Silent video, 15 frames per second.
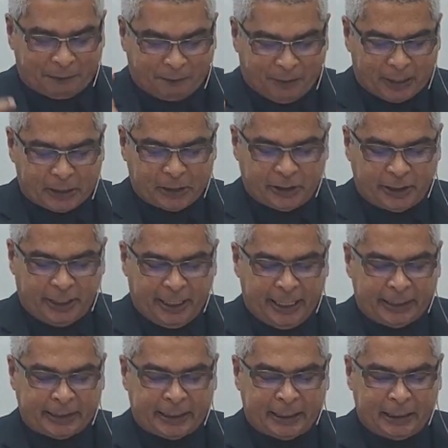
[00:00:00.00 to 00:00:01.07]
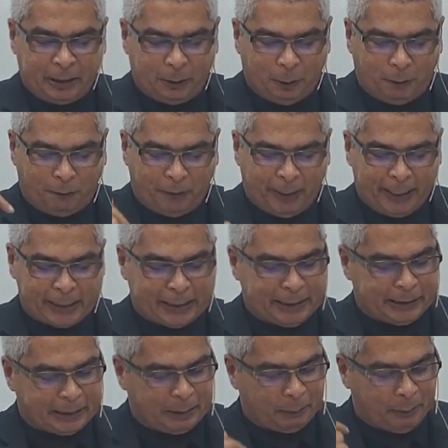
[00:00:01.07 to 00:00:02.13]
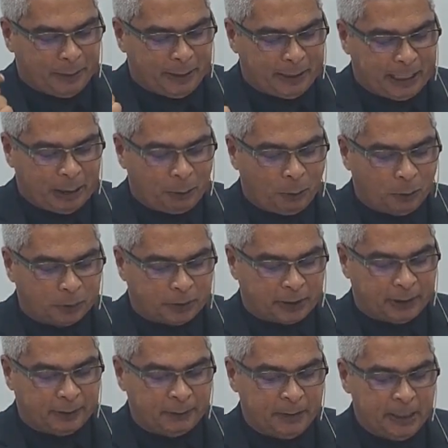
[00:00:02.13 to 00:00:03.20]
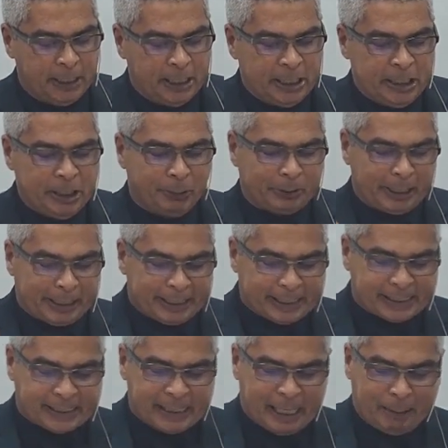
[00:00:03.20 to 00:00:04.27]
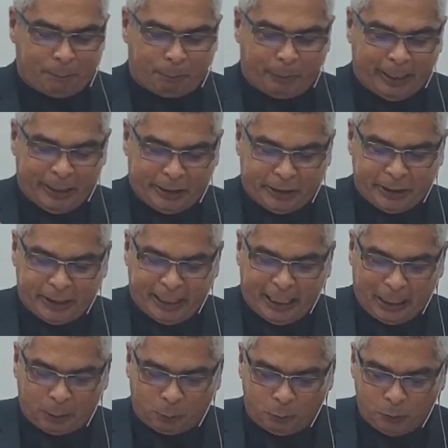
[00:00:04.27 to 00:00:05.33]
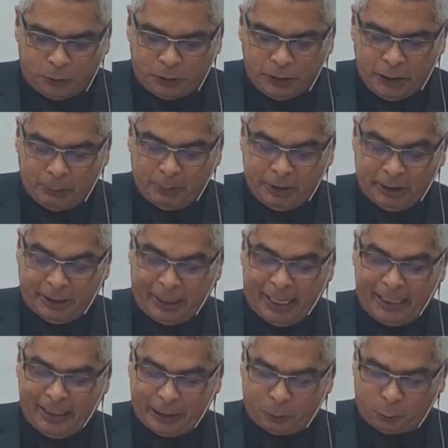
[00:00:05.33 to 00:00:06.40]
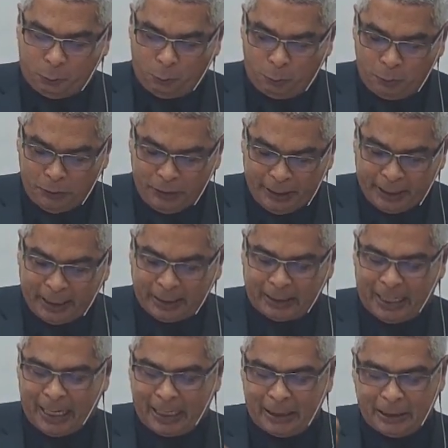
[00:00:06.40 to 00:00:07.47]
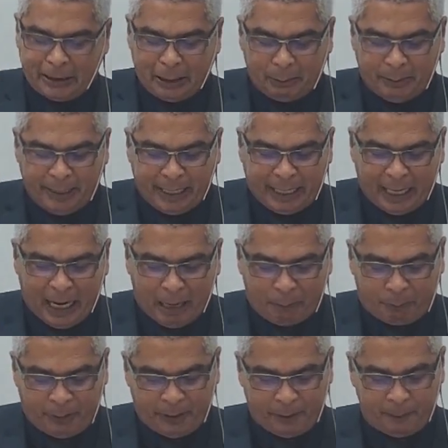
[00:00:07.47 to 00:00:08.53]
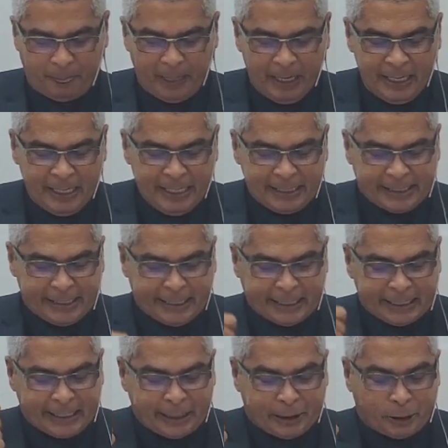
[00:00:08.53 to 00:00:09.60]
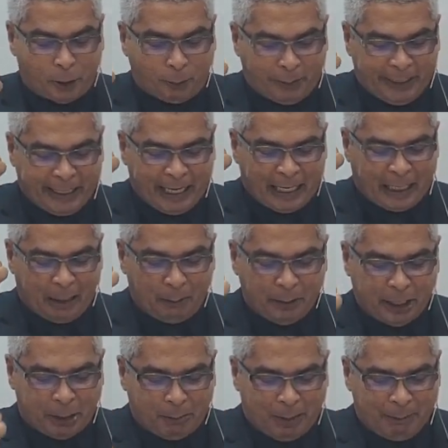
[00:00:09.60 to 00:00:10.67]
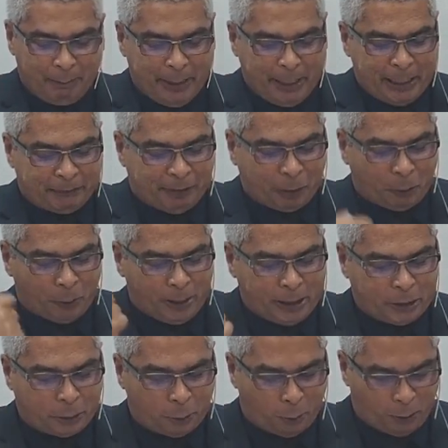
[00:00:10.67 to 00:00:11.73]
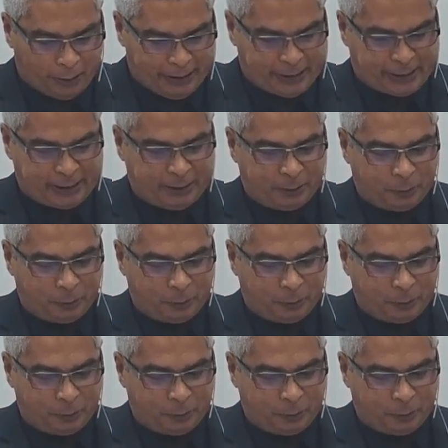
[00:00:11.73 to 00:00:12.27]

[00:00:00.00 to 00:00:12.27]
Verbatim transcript: but whoever slaps your right face and then you offer the, the other side, and whoever wants to argue with you and take you uh, your garment, leave the cape.